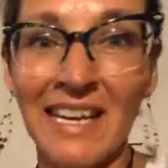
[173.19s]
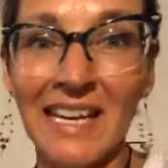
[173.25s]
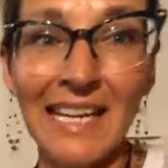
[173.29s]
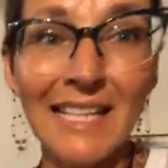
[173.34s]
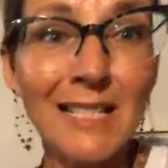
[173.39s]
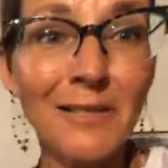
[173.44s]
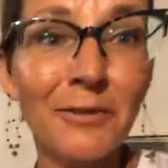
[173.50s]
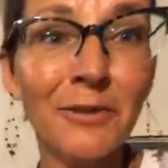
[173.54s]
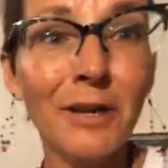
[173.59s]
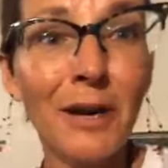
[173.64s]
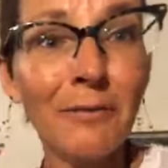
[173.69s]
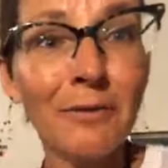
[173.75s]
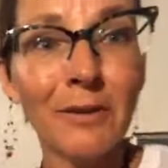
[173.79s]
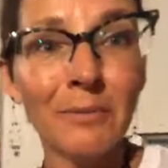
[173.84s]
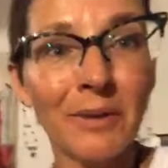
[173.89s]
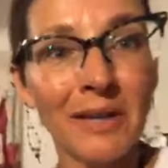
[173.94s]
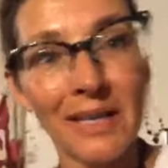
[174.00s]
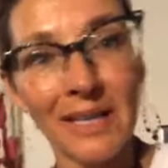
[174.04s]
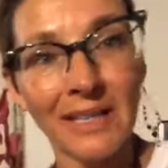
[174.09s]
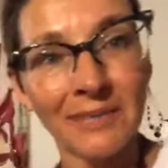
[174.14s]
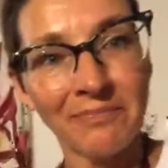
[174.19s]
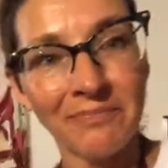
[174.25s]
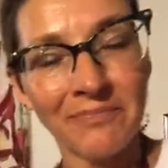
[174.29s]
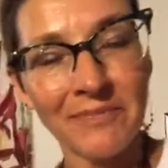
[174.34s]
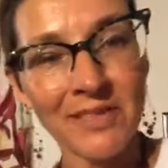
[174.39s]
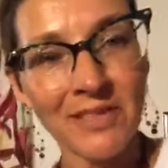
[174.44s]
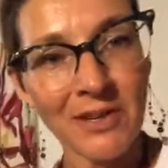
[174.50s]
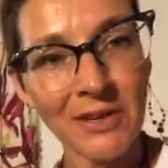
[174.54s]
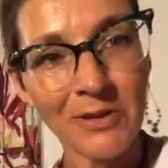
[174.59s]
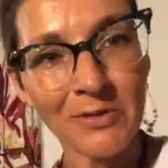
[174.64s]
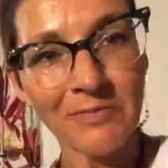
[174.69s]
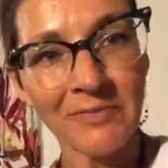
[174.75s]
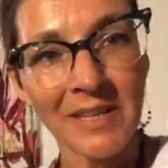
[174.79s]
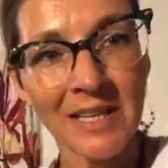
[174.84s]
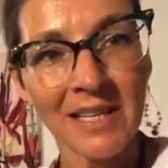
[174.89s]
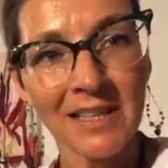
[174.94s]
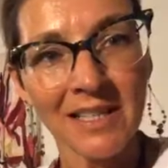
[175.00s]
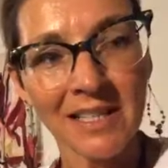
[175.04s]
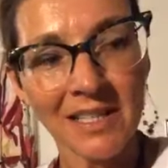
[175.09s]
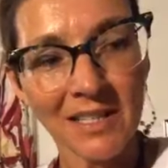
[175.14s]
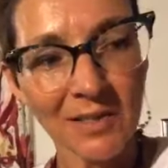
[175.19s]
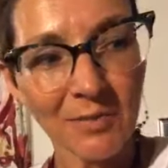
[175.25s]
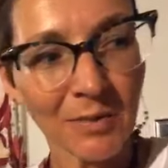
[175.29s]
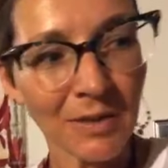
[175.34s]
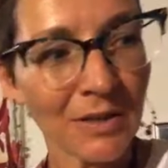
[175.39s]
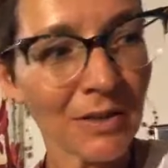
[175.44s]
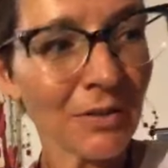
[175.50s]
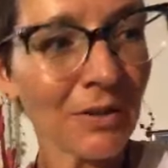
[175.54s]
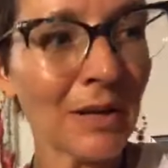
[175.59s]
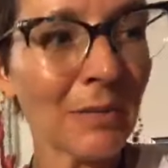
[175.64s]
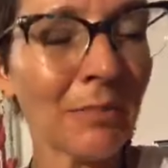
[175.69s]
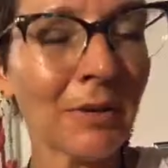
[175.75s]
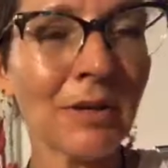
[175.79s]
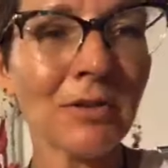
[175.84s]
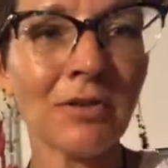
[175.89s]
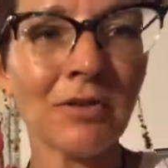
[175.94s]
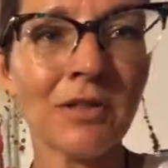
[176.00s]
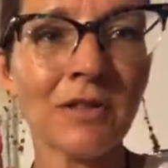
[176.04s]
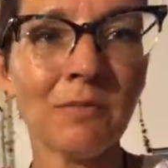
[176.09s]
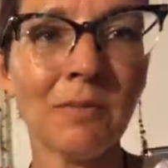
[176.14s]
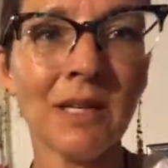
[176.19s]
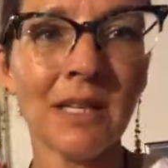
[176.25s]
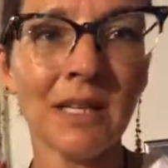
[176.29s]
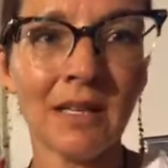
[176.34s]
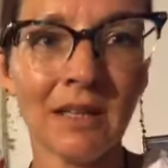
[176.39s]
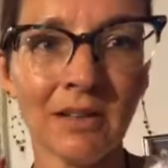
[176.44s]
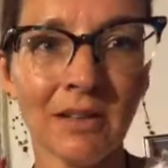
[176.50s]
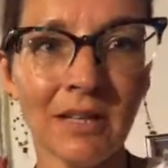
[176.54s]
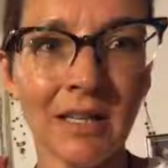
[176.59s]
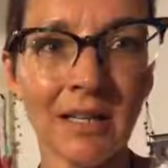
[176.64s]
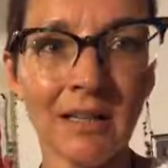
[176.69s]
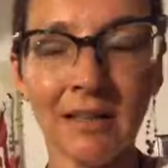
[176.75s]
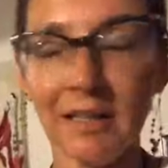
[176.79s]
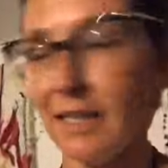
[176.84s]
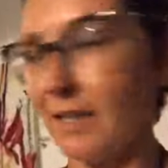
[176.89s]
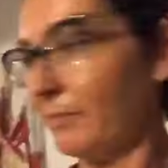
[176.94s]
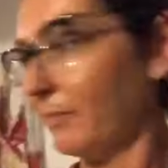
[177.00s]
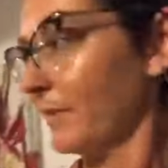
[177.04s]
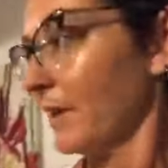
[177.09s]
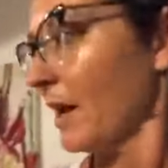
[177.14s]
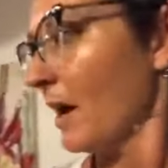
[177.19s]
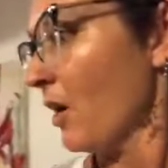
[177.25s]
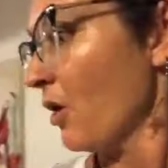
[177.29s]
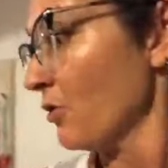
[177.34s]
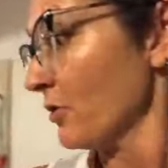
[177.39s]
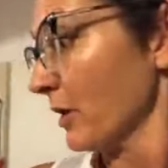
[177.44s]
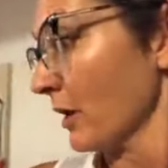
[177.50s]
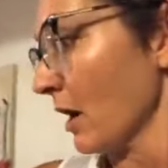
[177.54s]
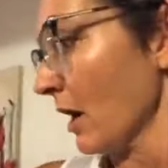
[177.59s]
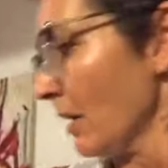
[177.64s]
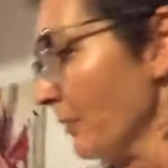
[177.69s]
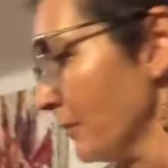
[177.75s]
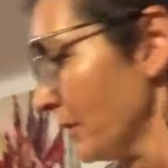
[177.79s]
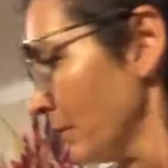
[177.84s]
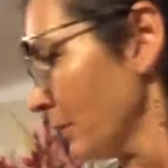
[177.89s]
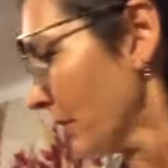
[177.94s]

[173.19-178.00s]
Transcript: it's for everybody. So this is one of the great pleasures of being here in Italy. Oh, the coffee,